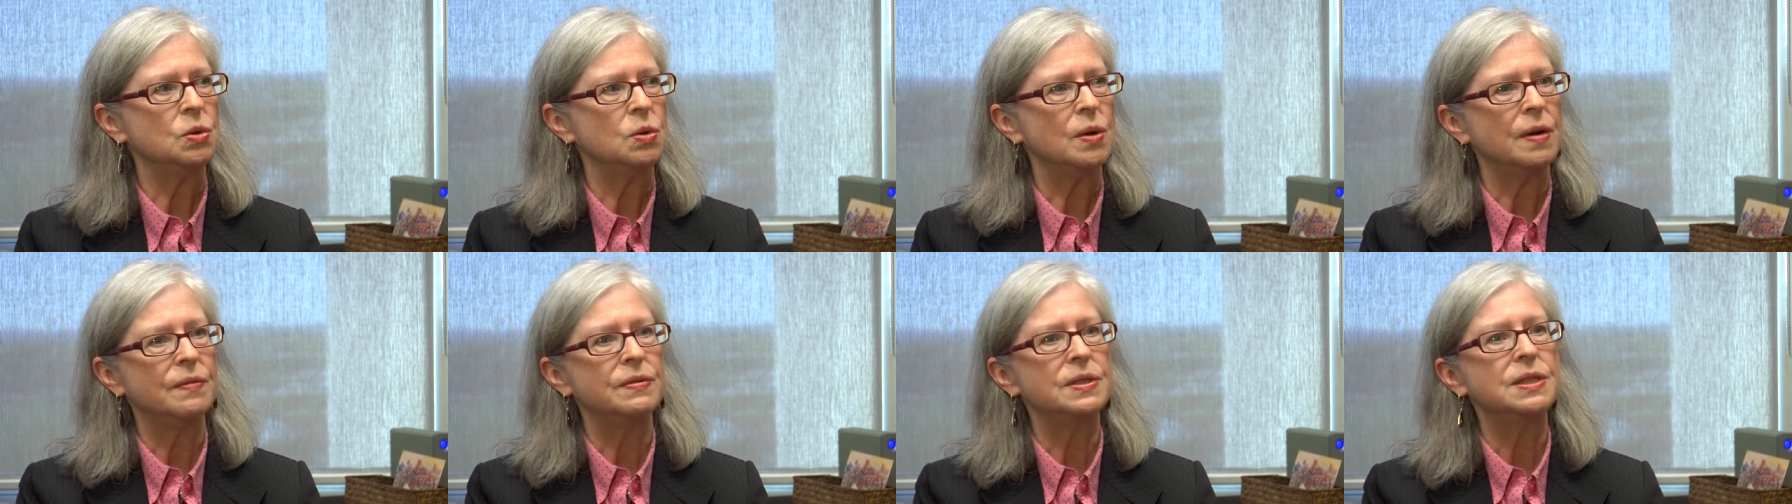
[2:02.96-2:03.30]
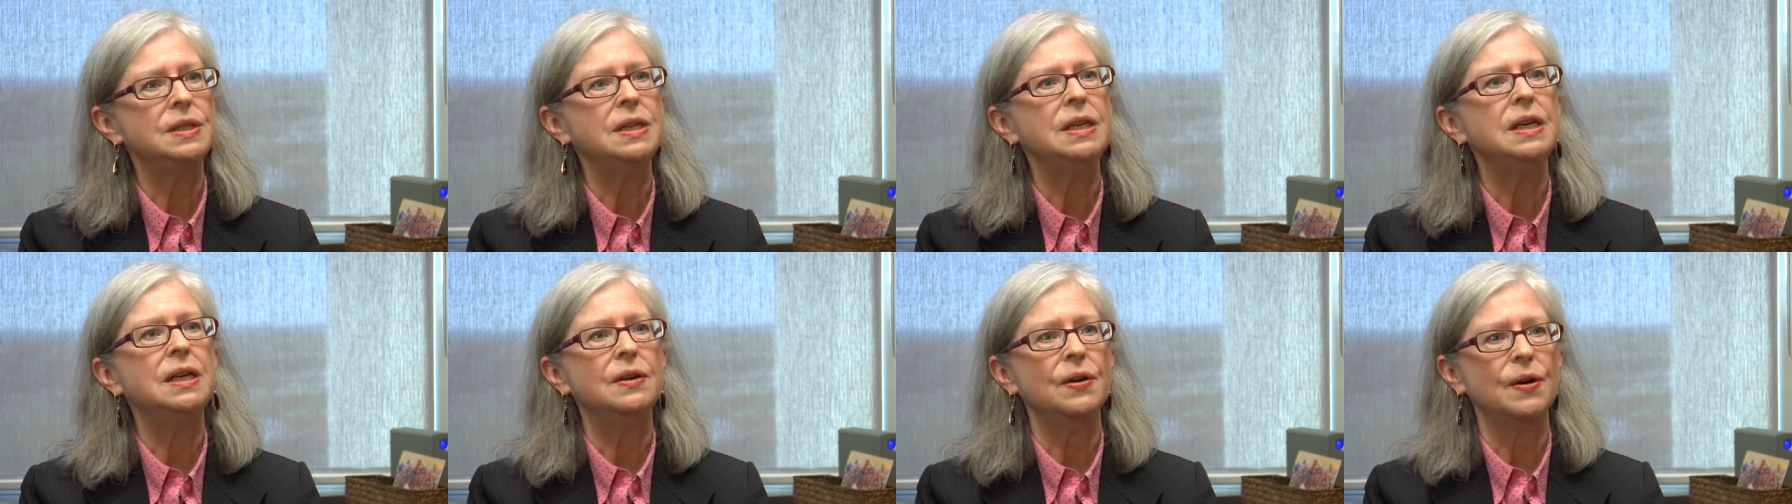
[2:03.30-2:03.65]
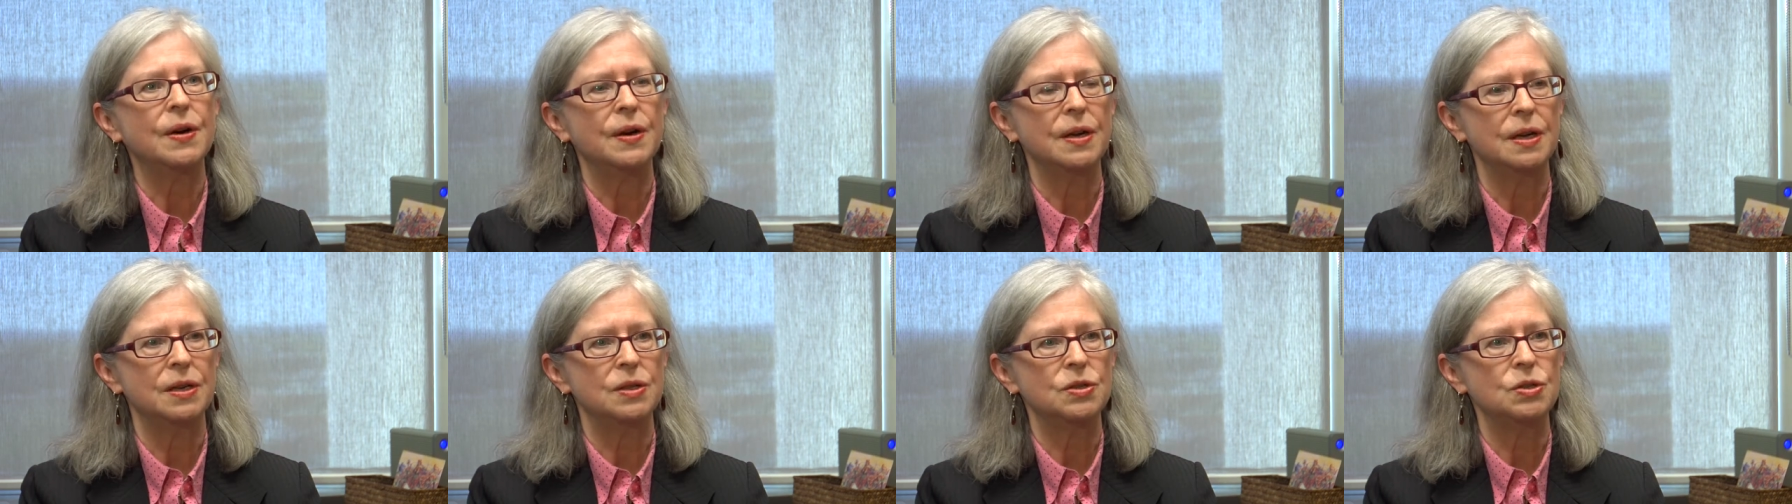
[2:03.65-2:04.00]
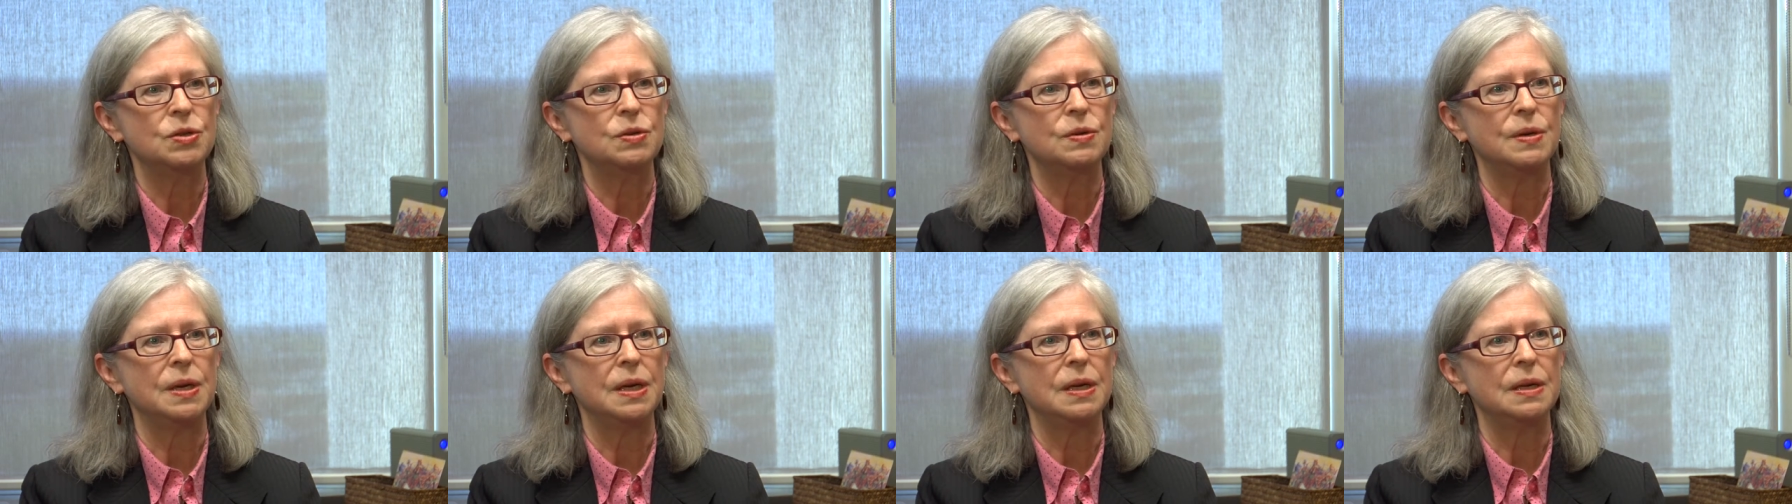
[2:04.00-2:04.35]
who have seen our
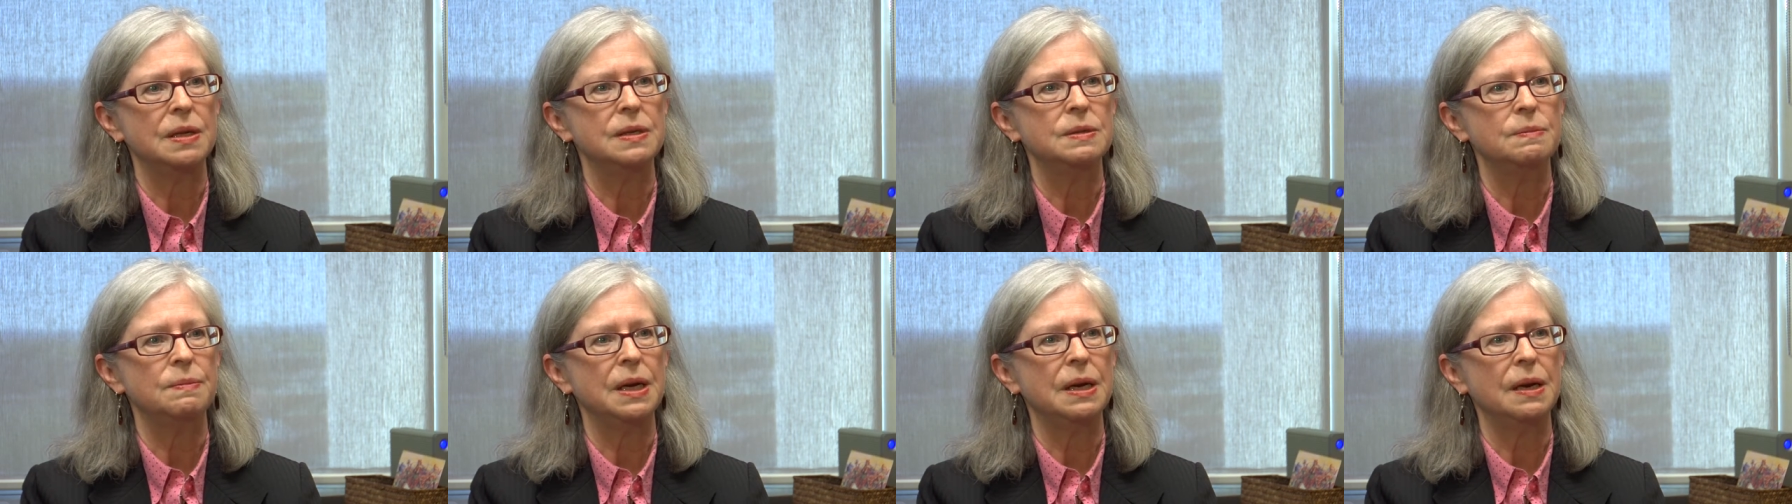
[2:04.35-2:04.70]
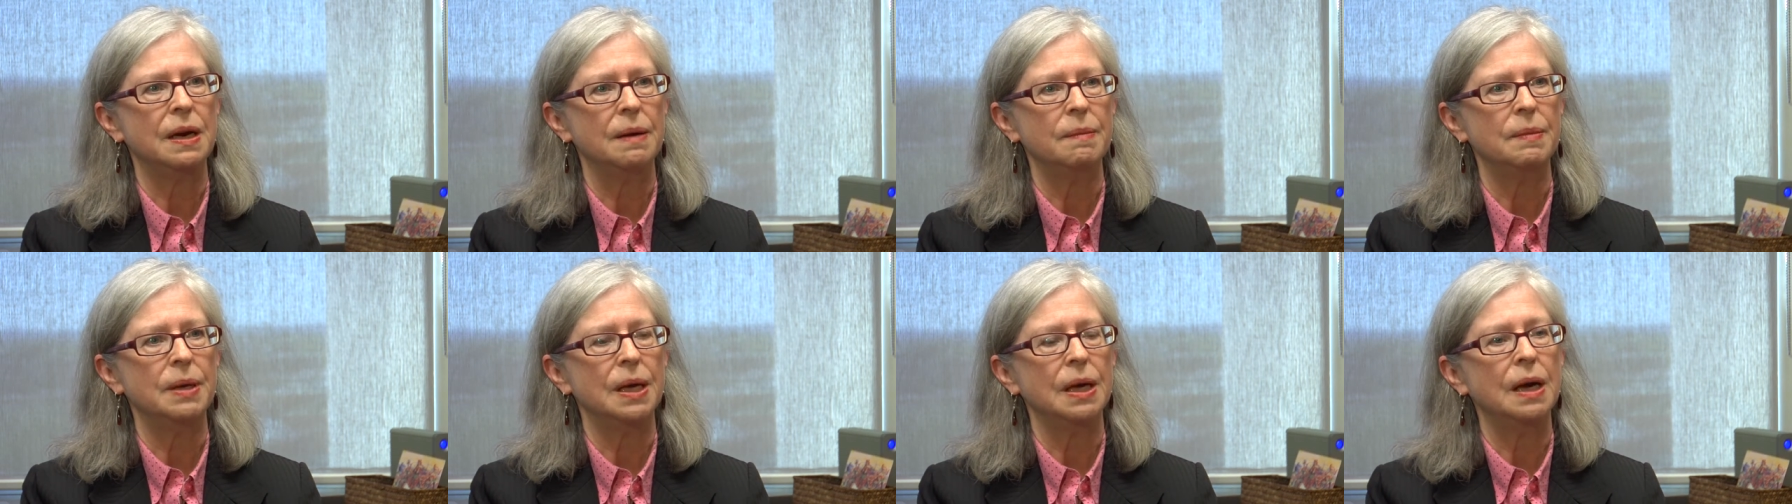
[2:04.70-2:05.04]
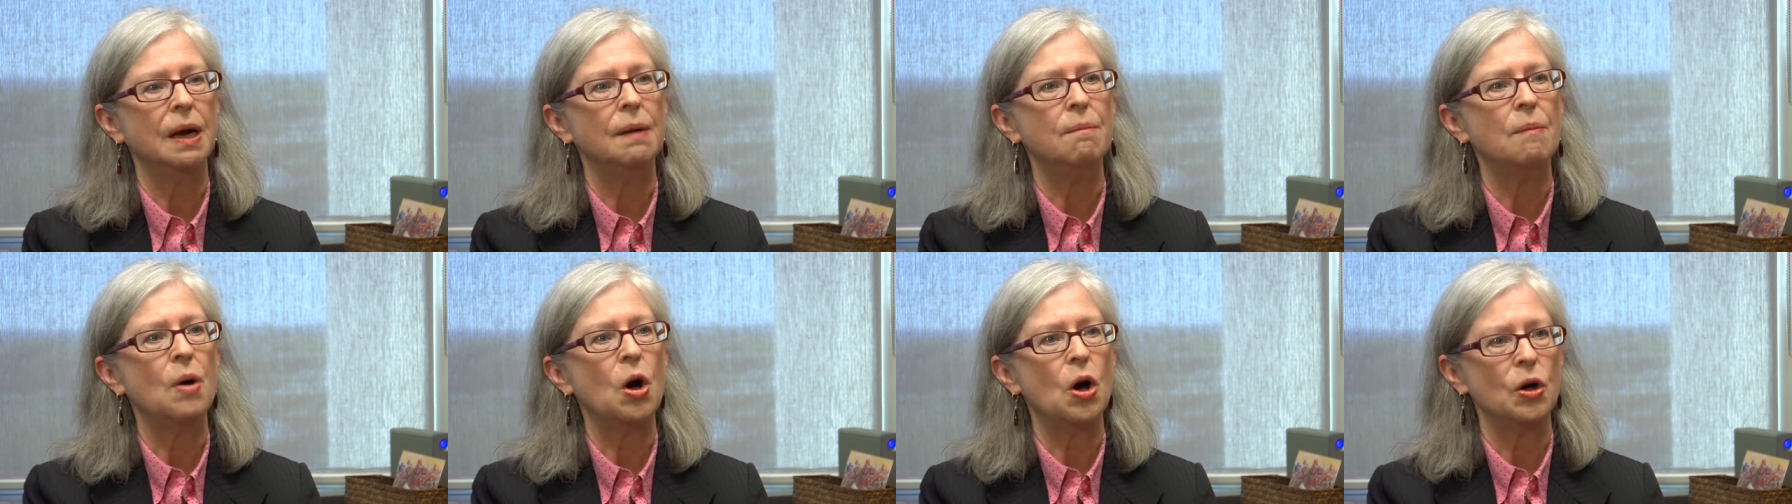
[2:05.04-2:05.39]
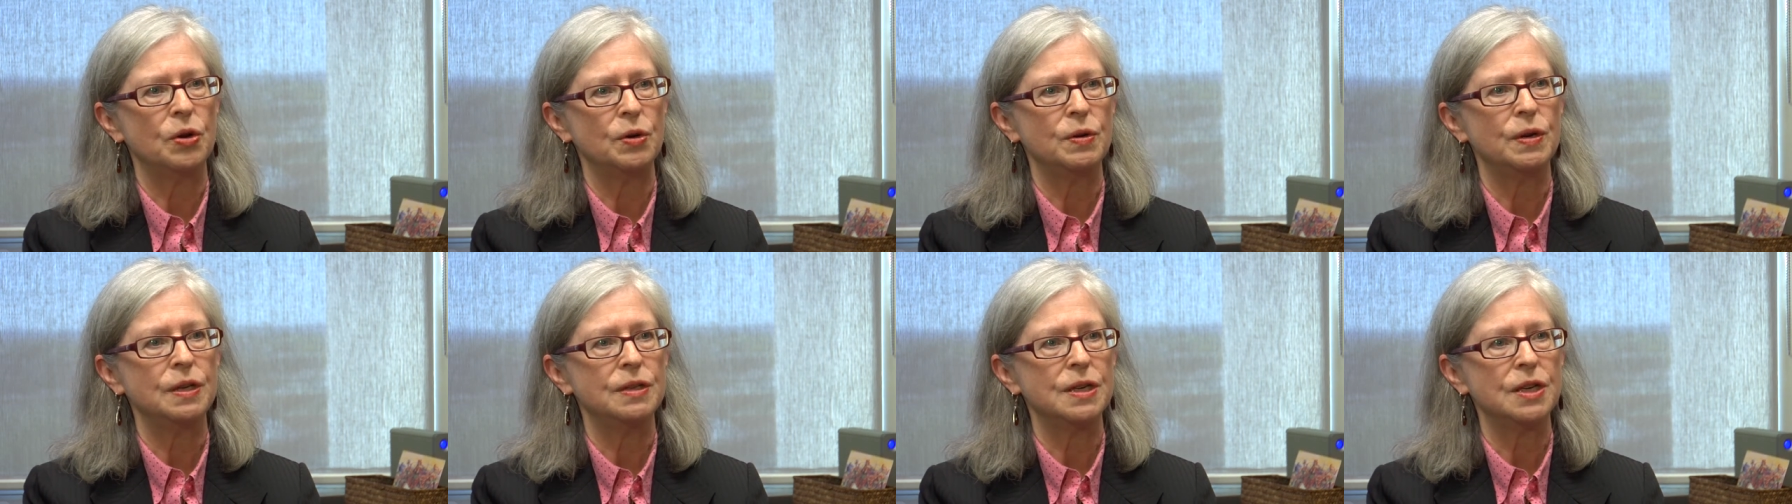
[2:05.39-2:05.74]
history as becoming a
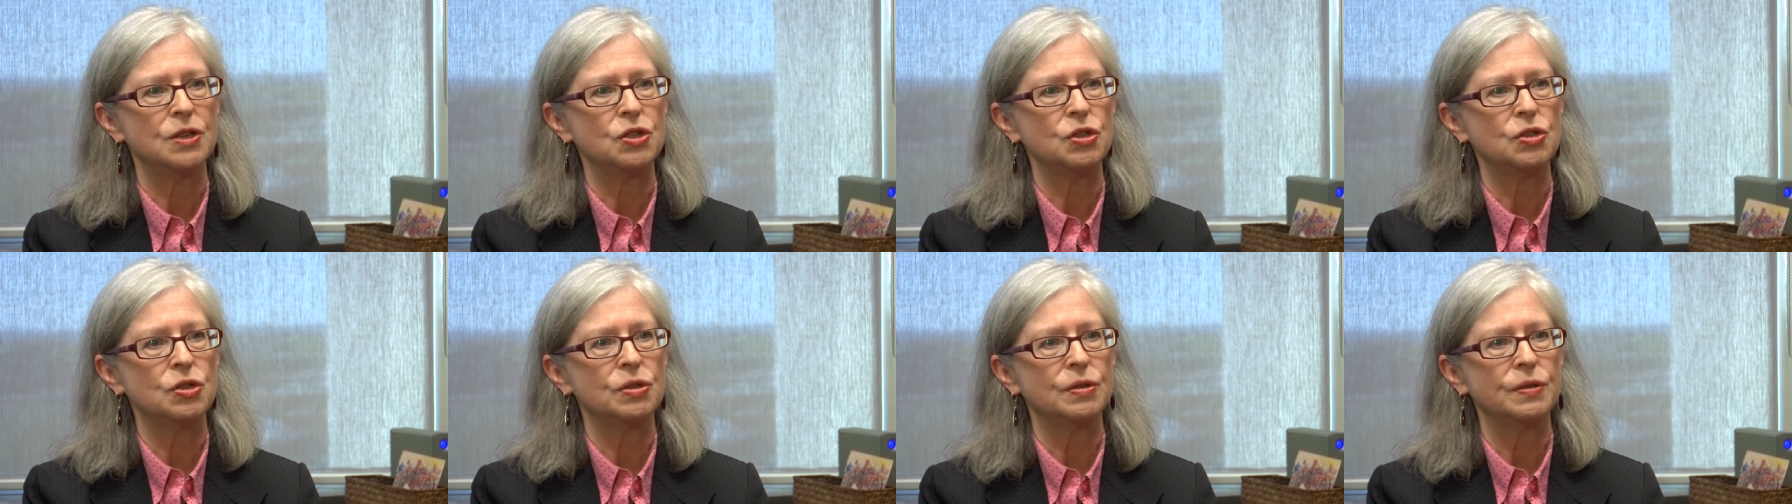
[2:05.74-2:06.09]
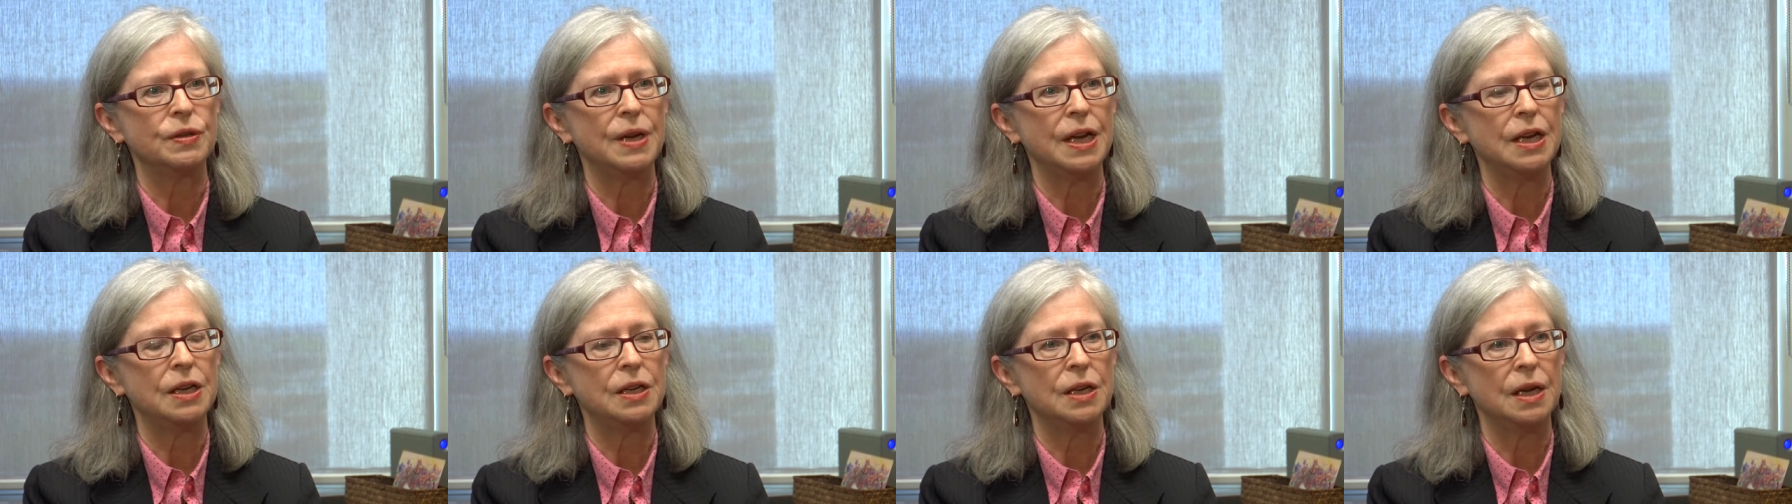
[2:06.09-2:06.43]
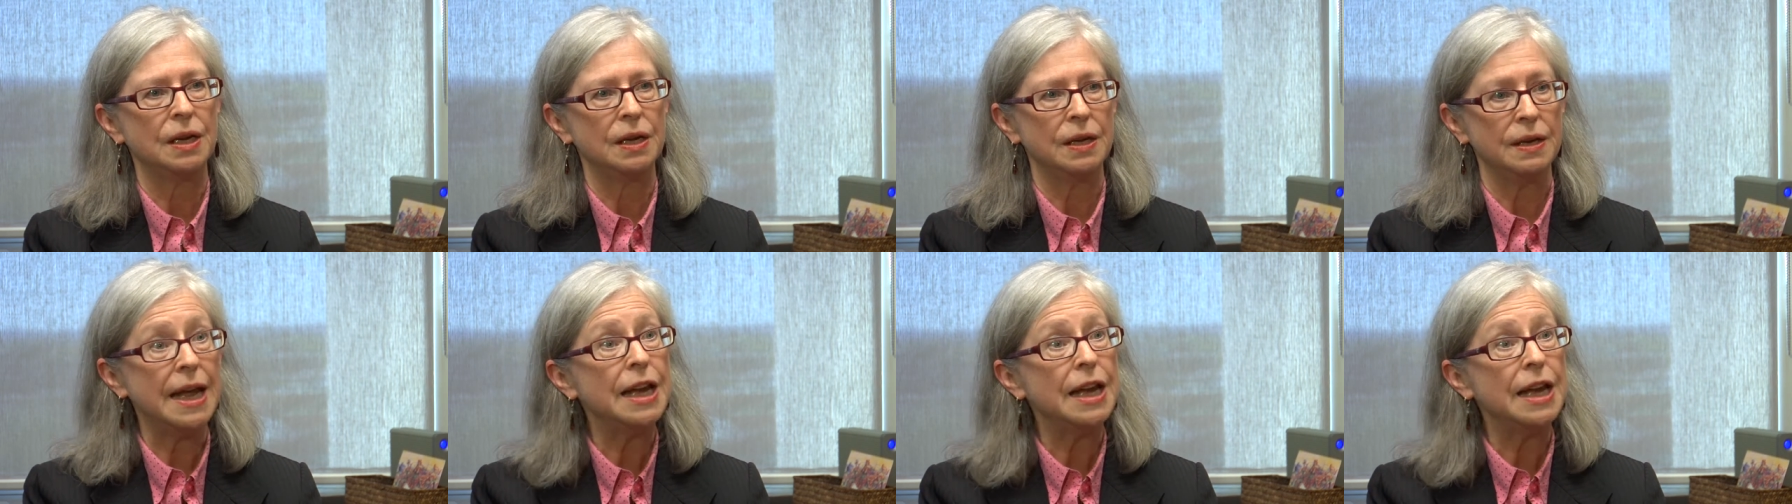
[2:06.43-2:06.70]
modern industrial na uh,